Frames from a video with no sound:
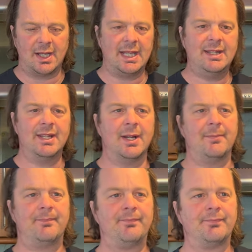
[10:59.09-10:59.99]
in
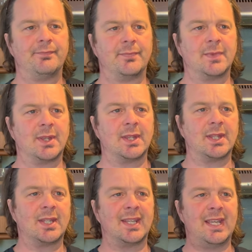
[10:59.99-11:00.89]
that
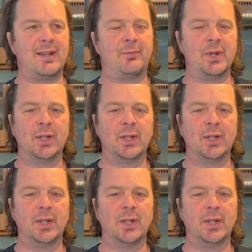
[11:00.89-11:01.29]
if we